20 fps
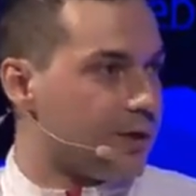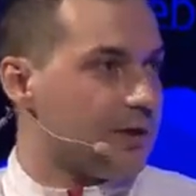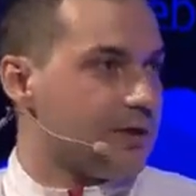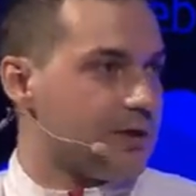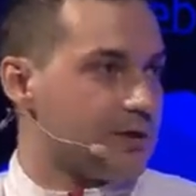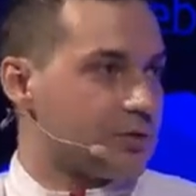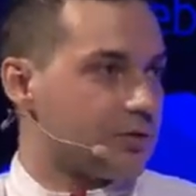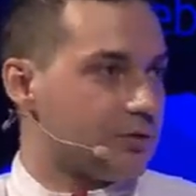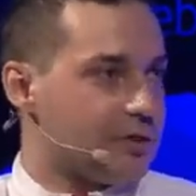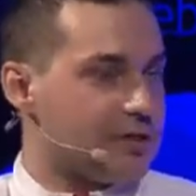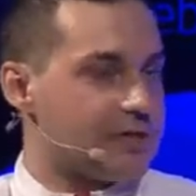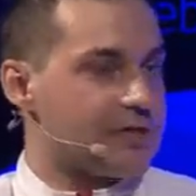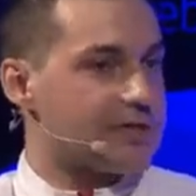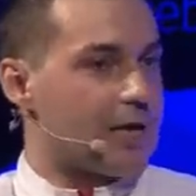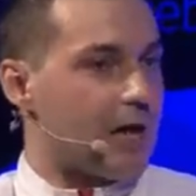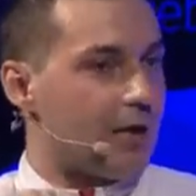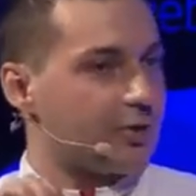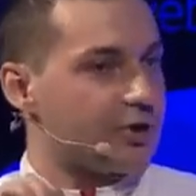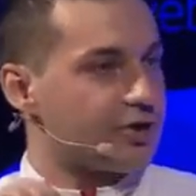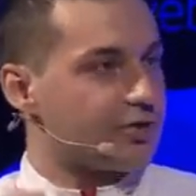So this is
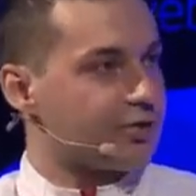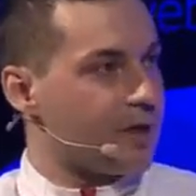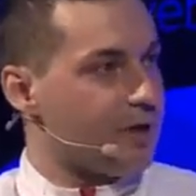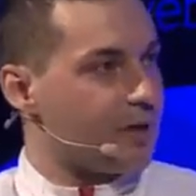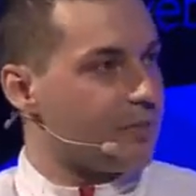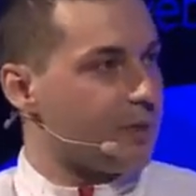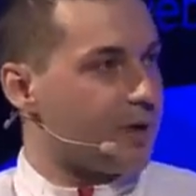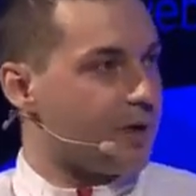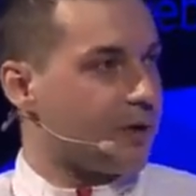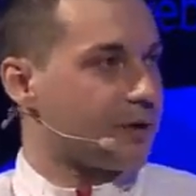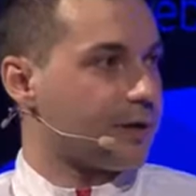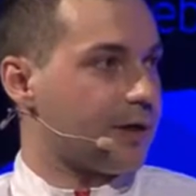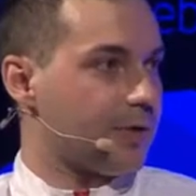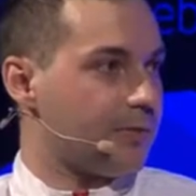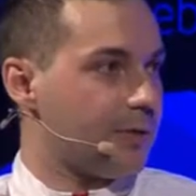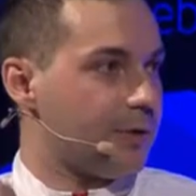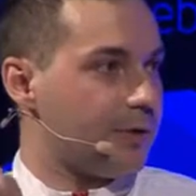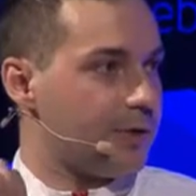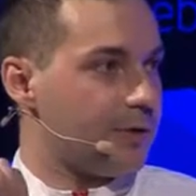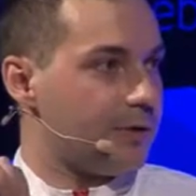our trademark, and
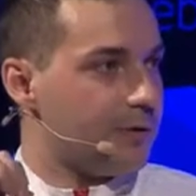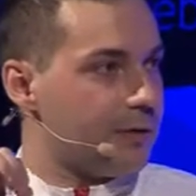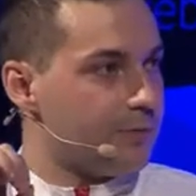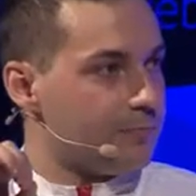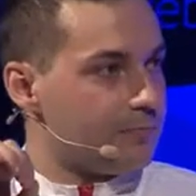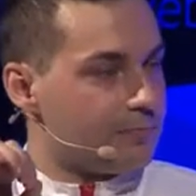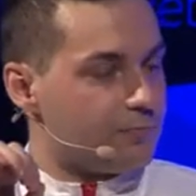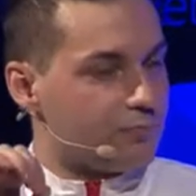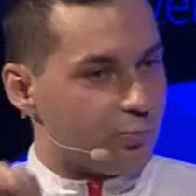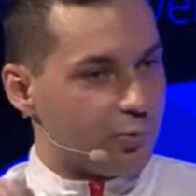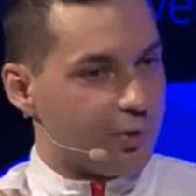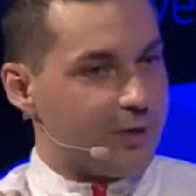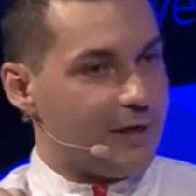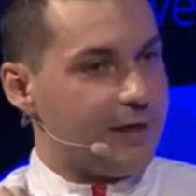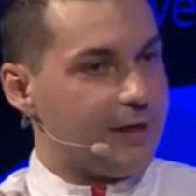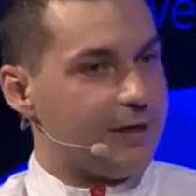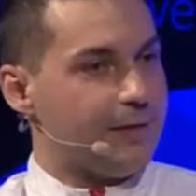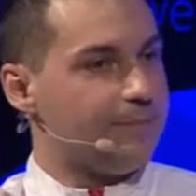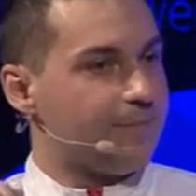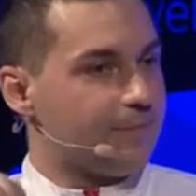we are
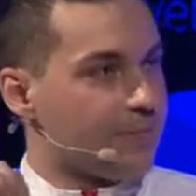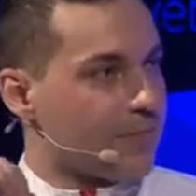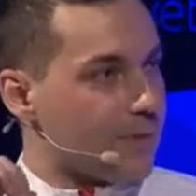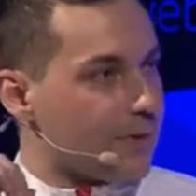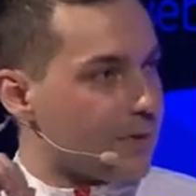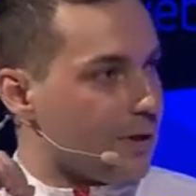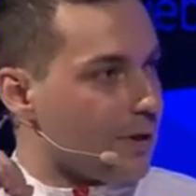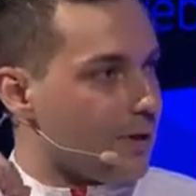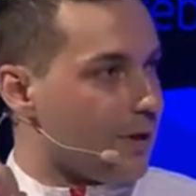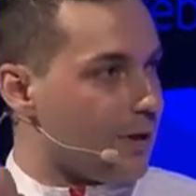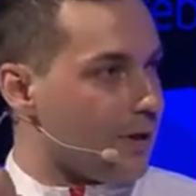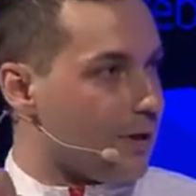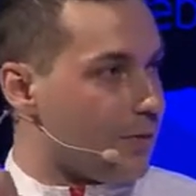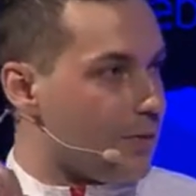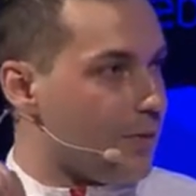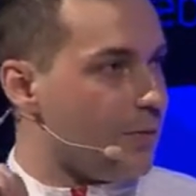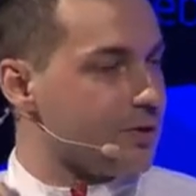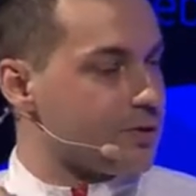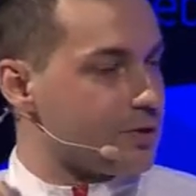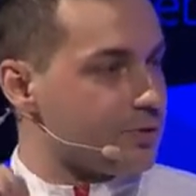really, we
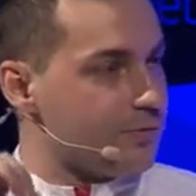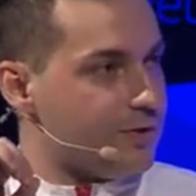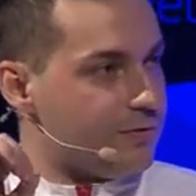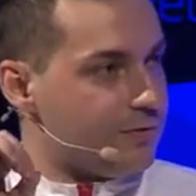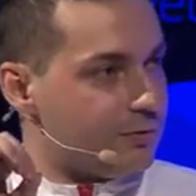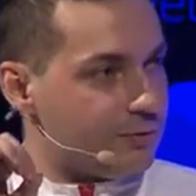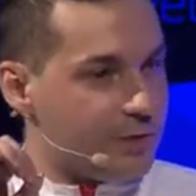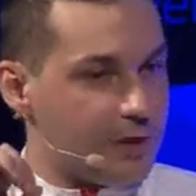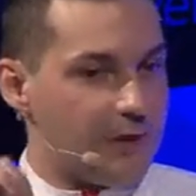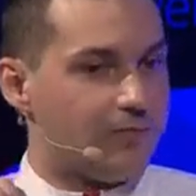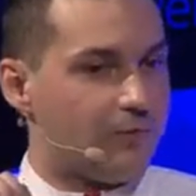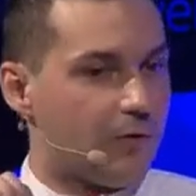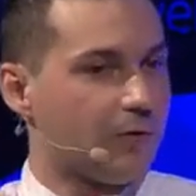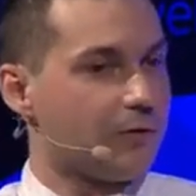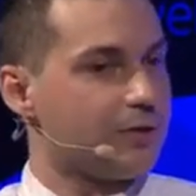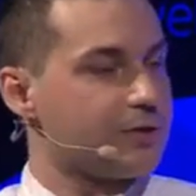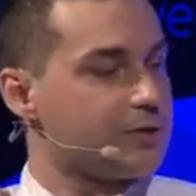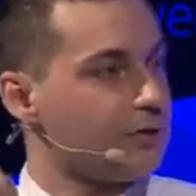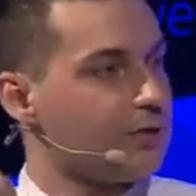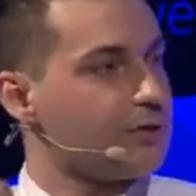want to be really
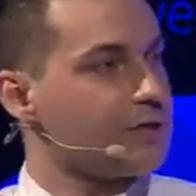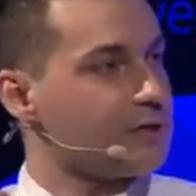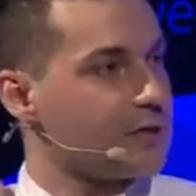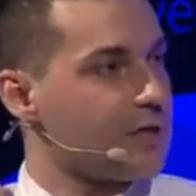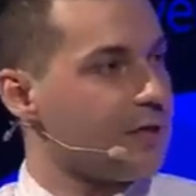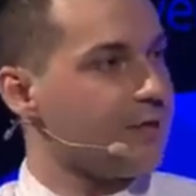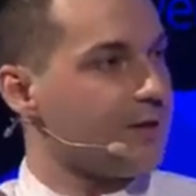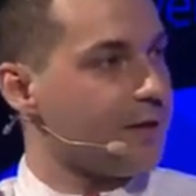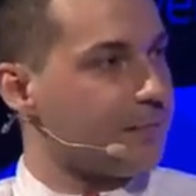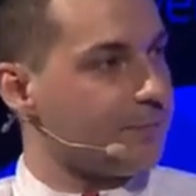focused on the safety.